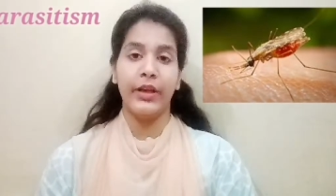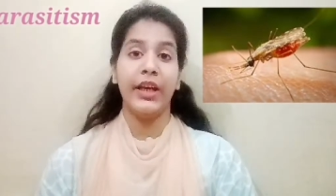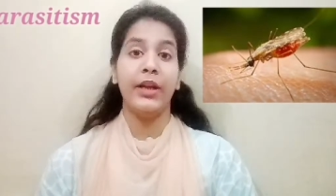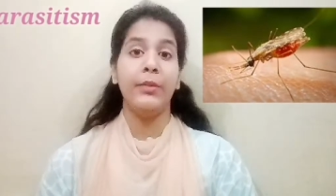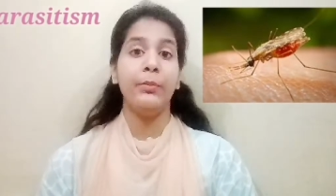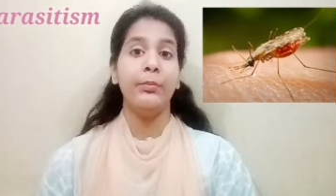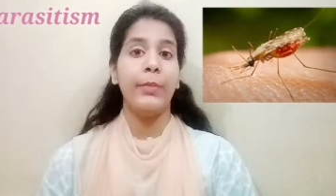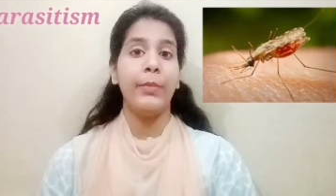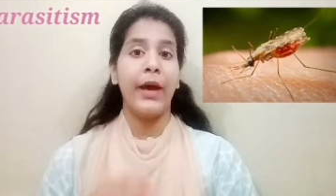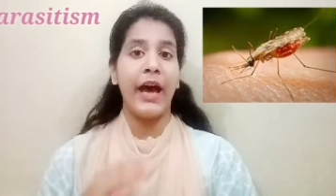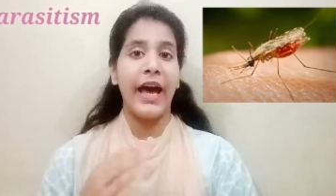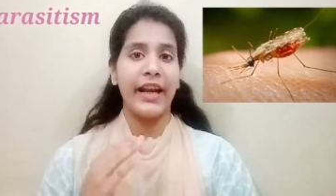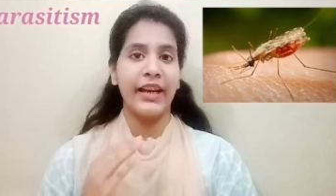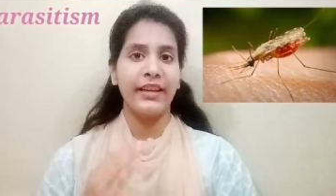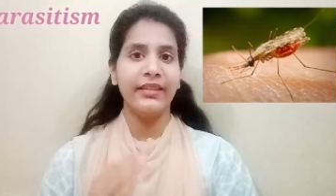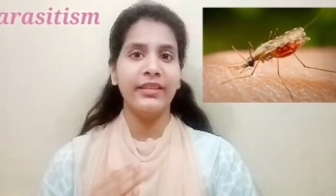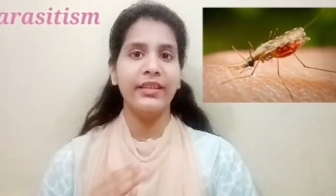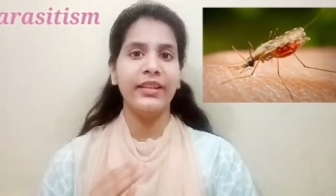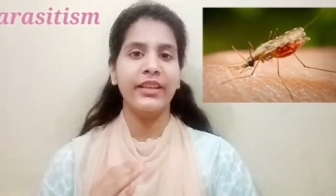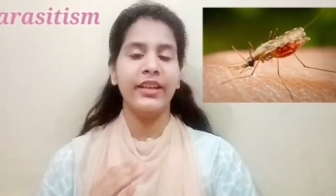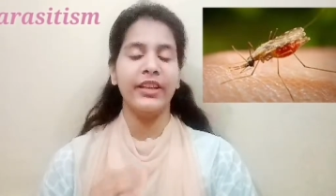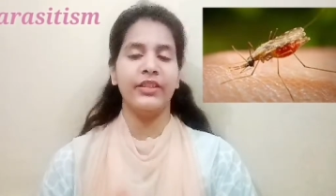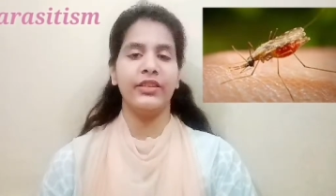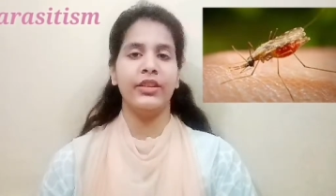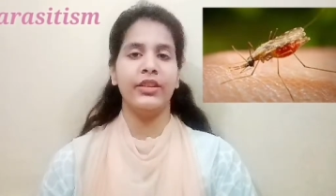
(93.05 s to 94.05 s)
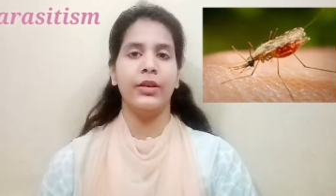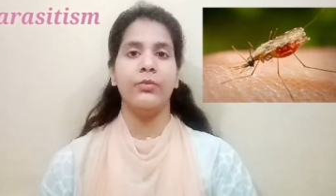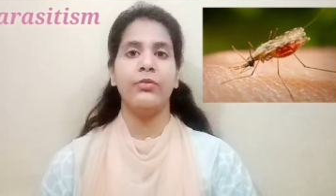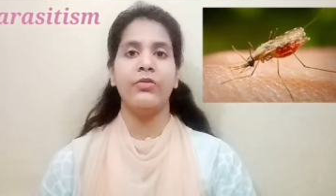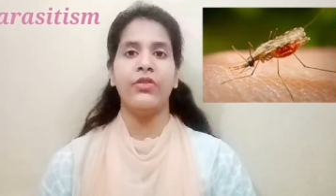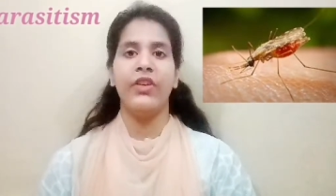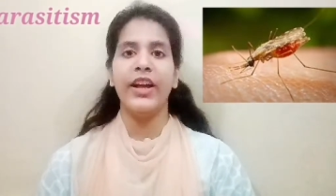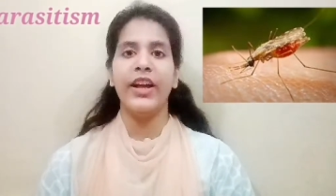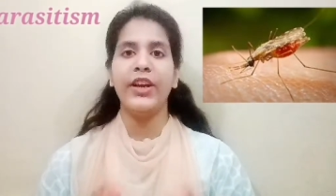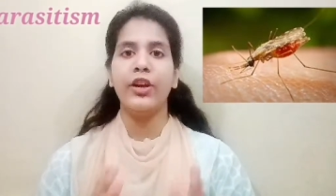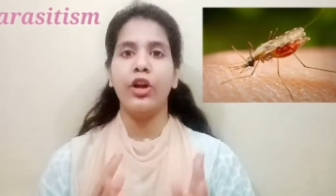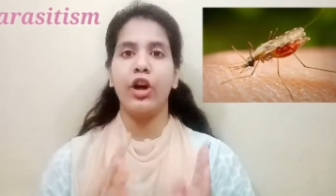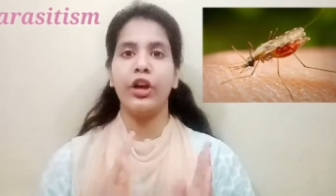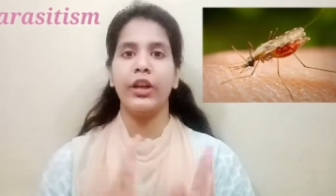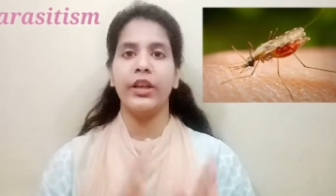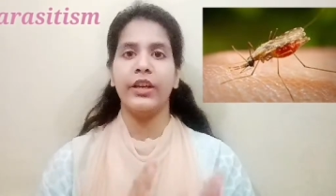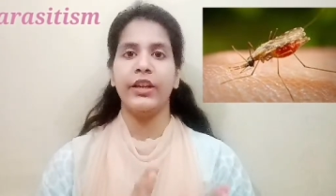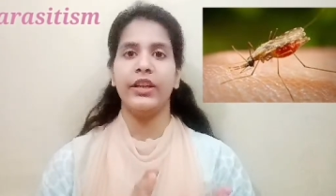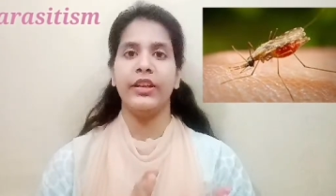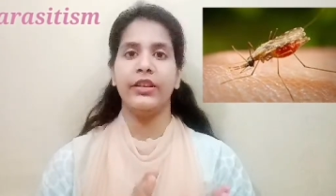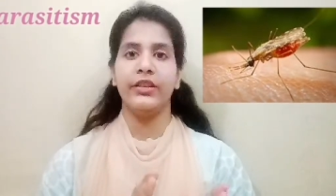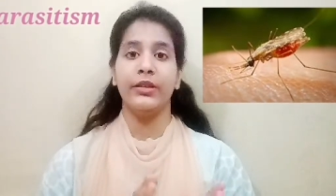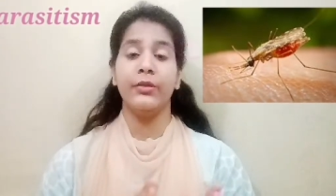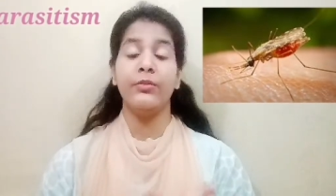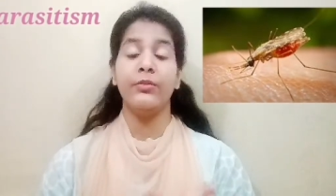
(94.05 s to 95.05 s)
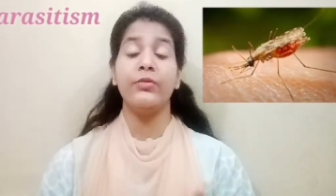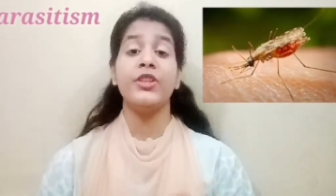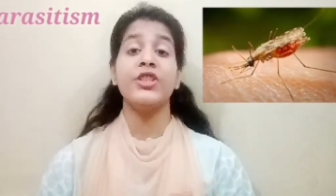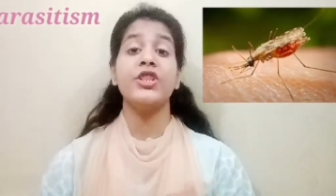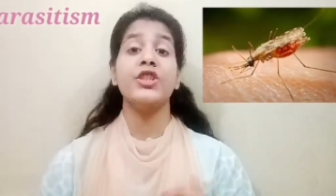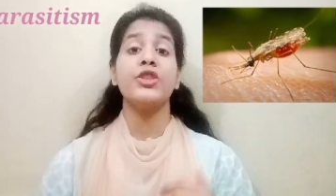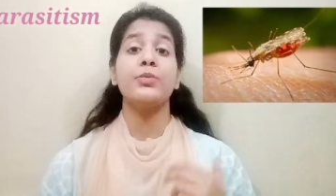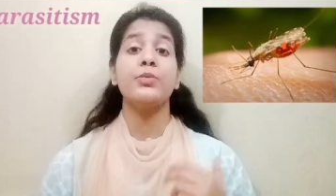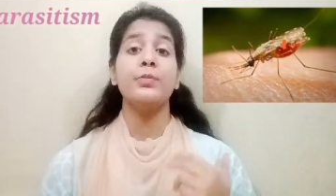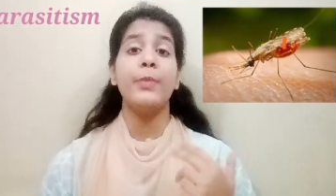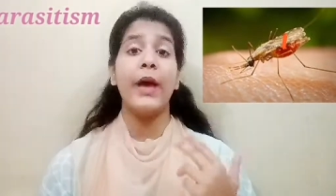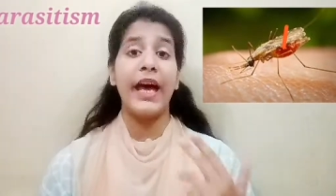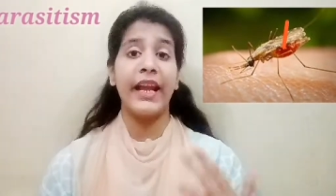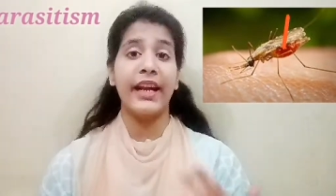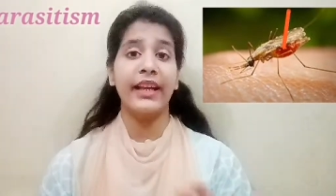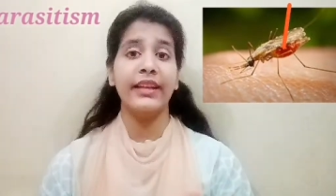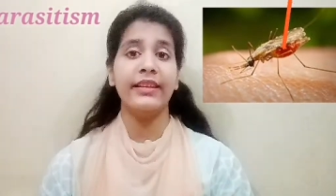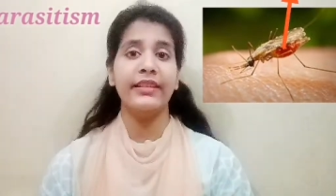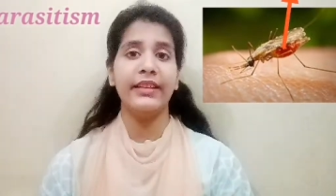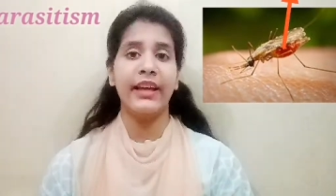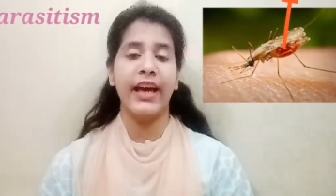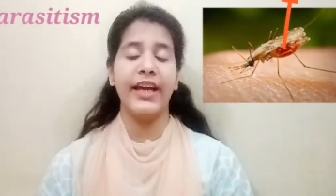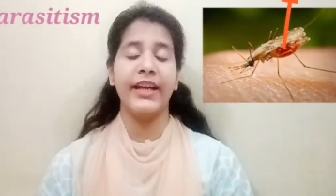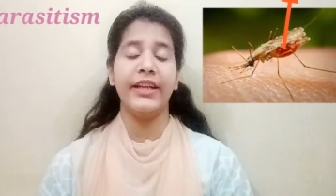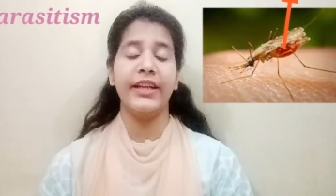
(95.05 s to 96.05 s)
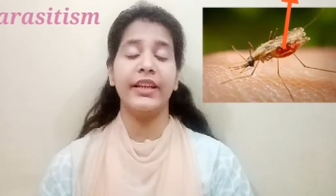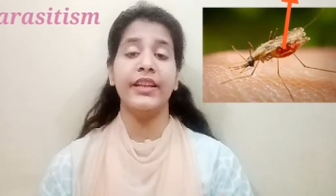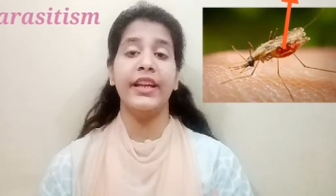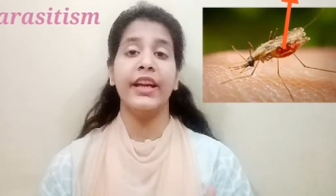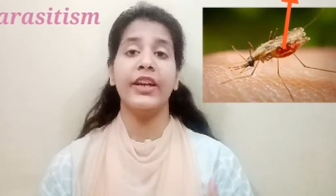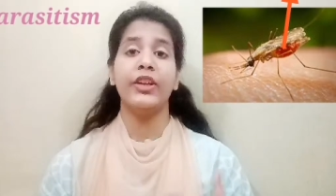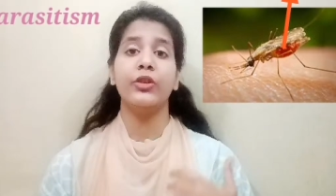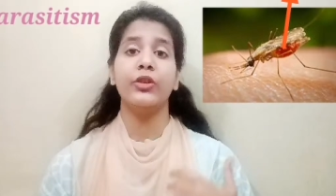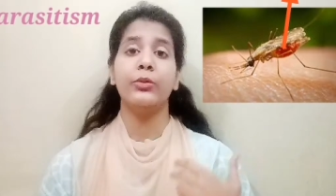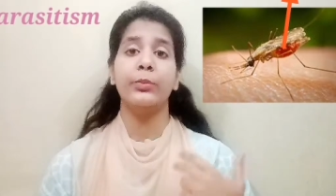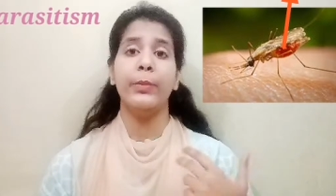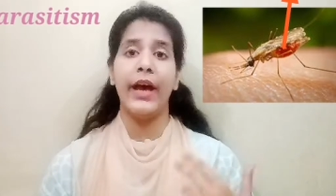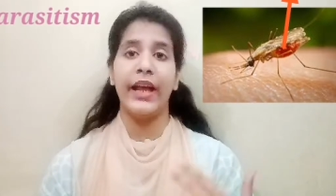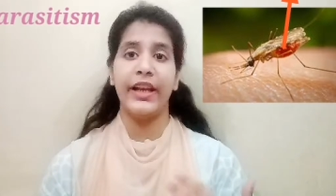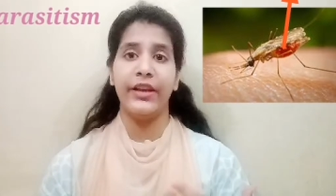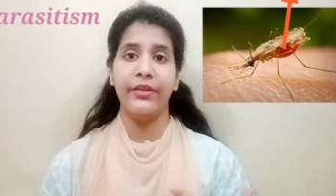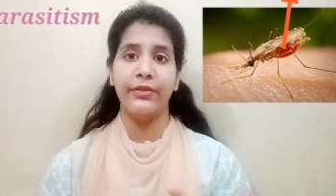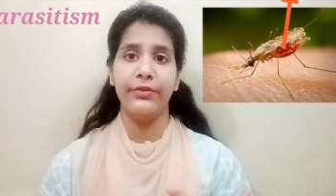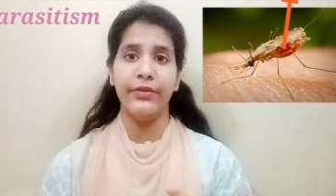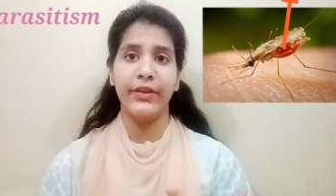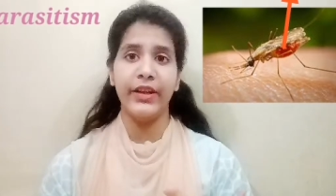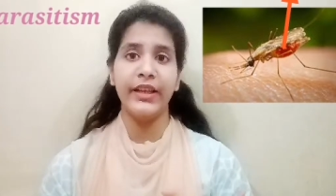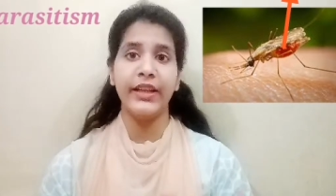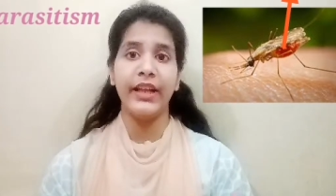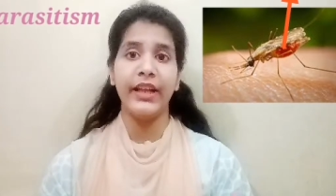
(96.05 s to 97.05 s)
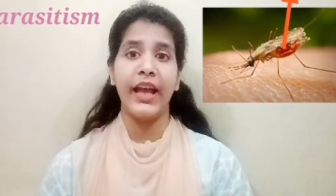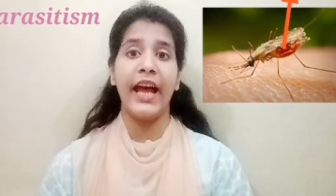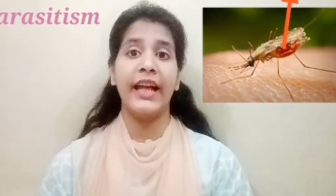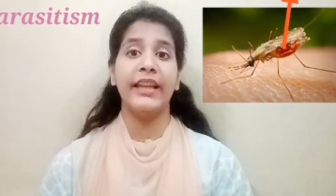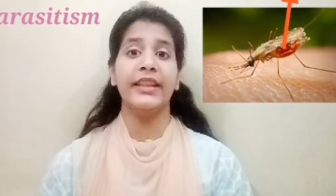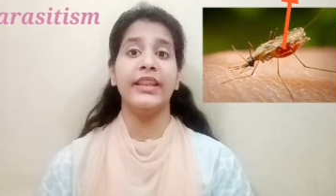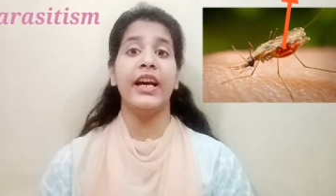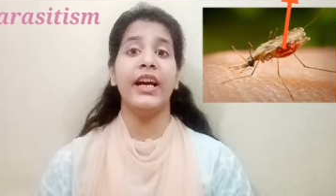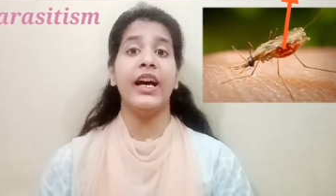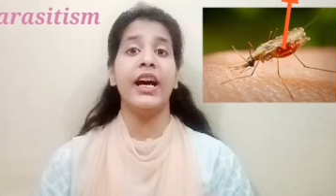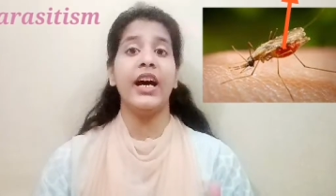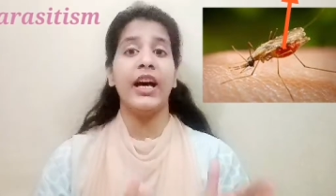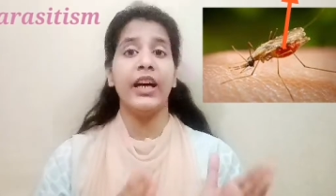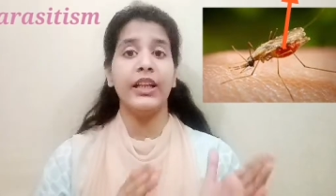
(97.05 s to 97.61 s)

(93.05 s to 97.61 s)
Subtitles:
In parasitism, one organism which is parasite gets benefit and the